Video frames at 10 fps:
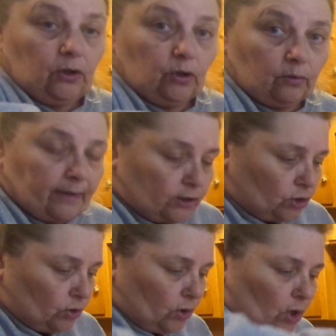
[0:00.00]
you make
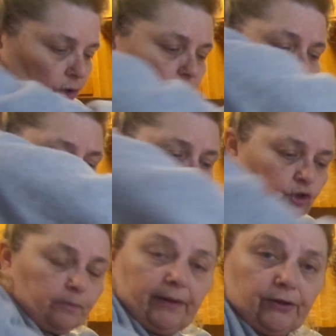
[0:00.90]
sure you can
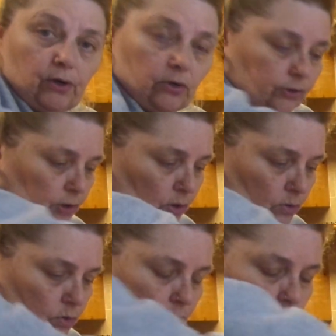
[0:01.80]
melt your butter also.